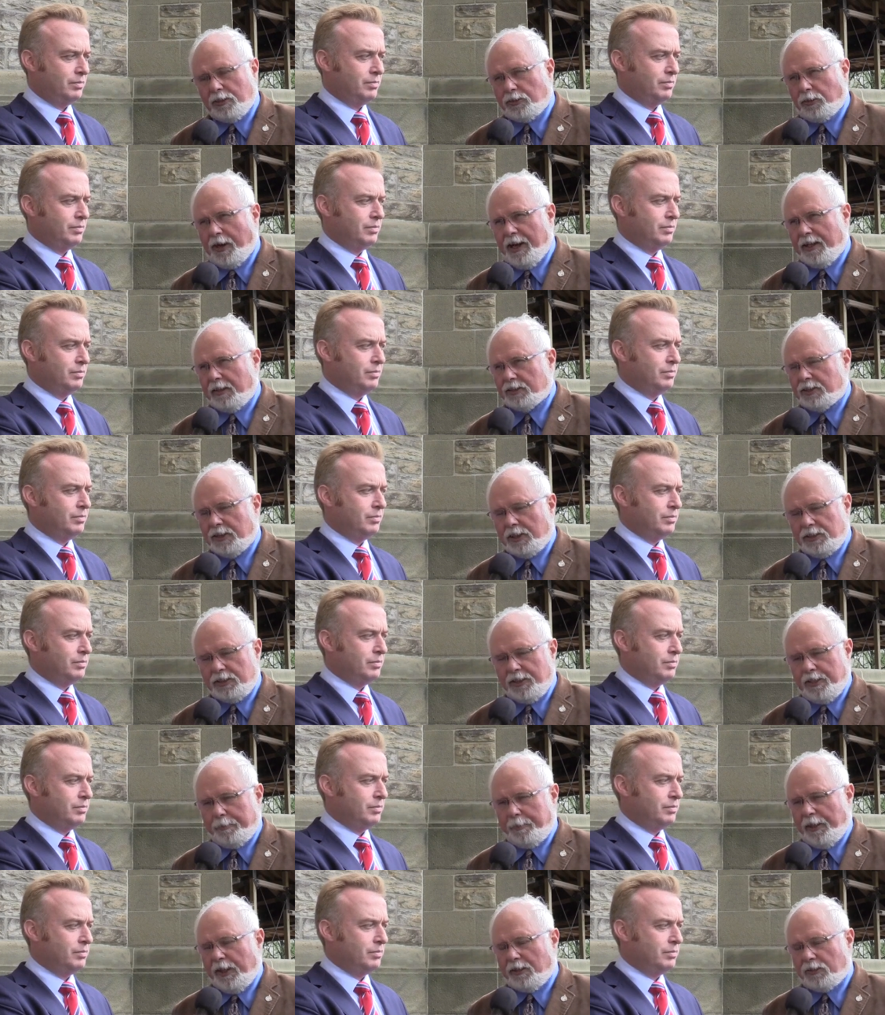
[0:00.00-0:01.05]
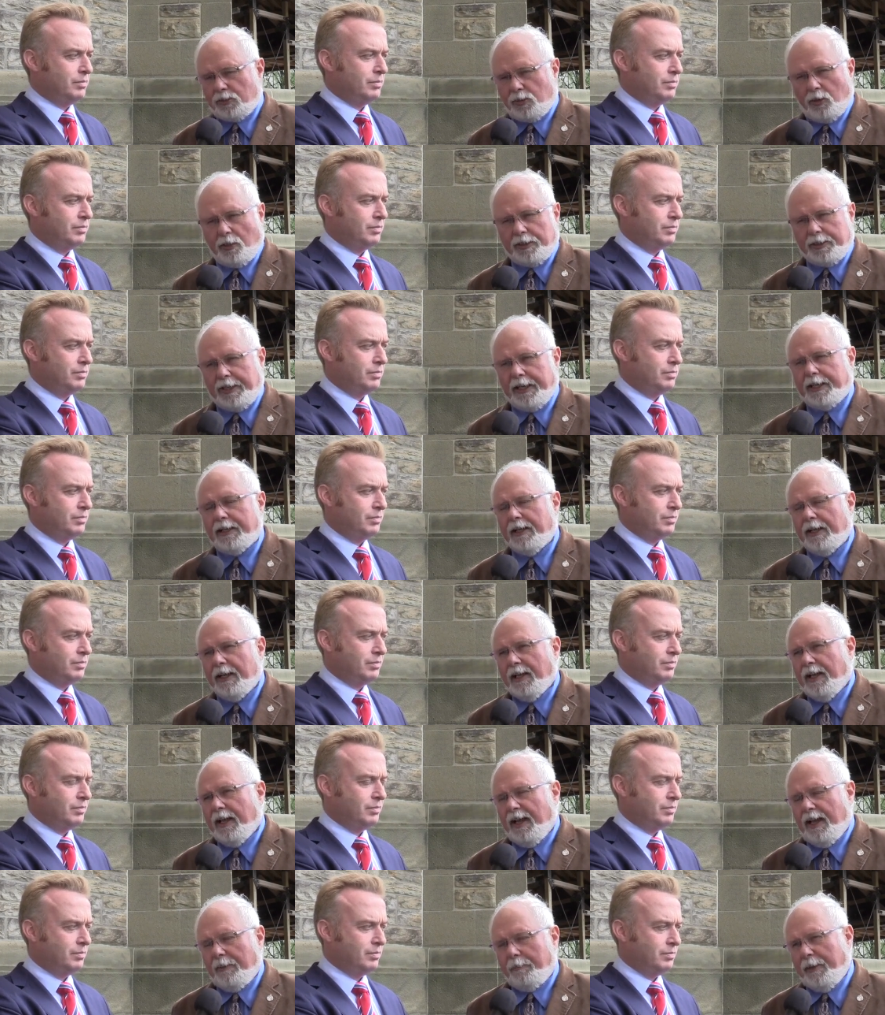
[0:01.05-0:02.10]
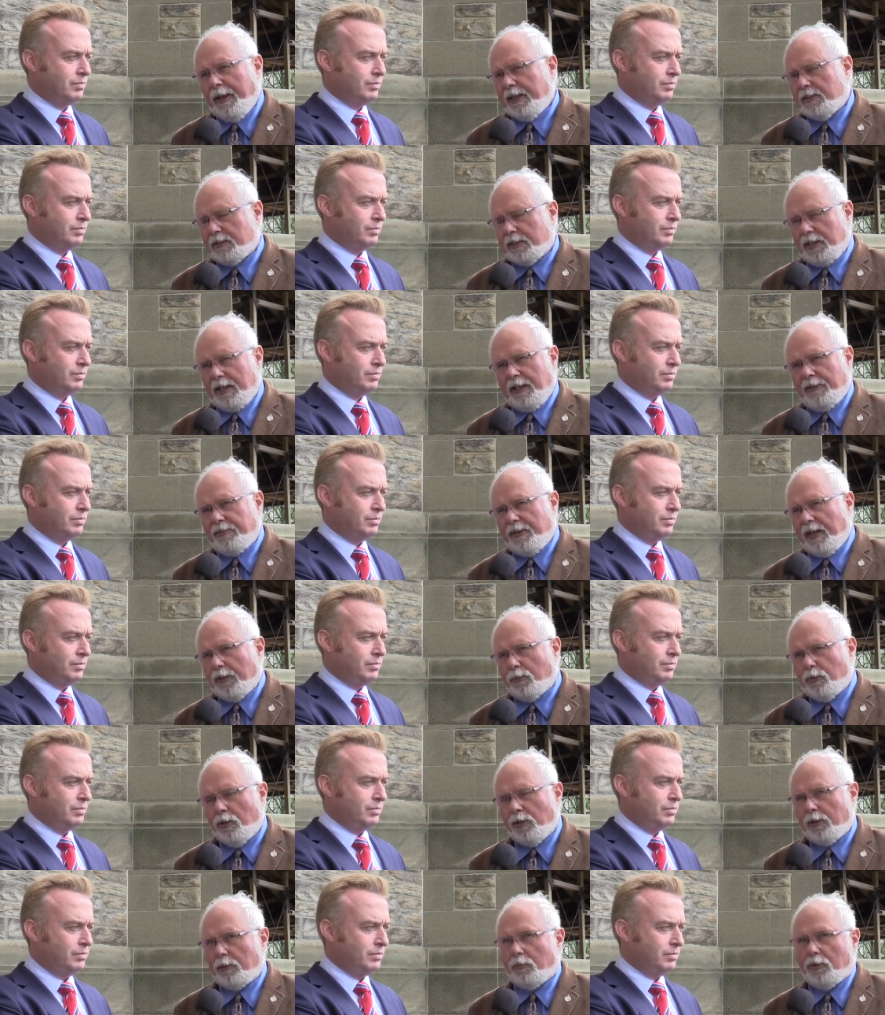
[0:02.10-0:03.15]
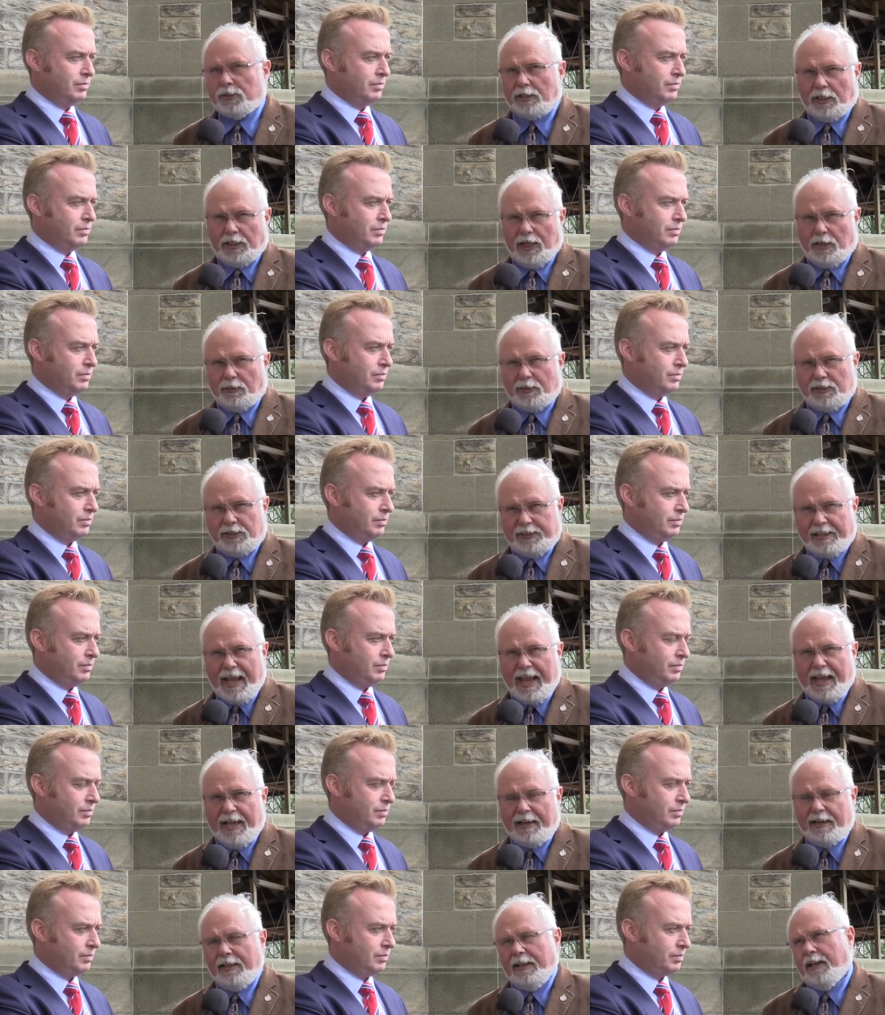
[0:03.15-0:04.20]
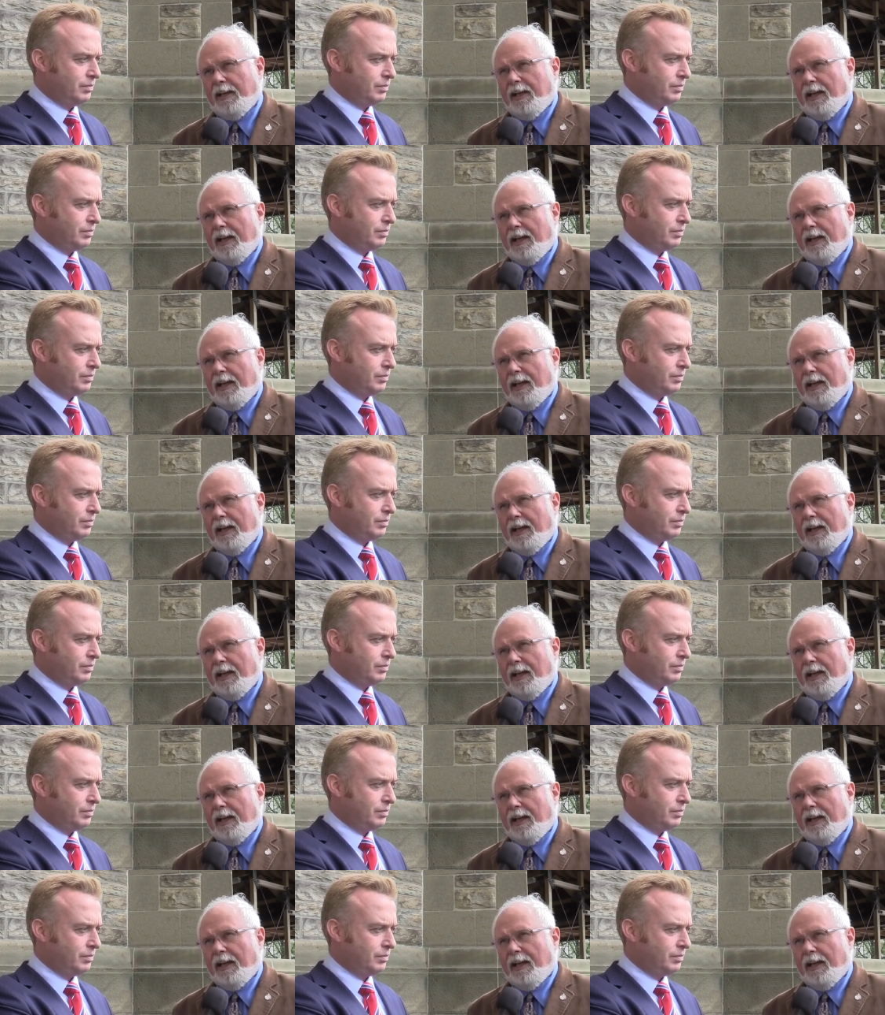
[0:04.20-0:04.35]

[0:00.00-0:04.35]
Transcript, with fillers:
Speaker 1: the trial judge. The appellate court did, and basically, if that ruling was allowed to stand,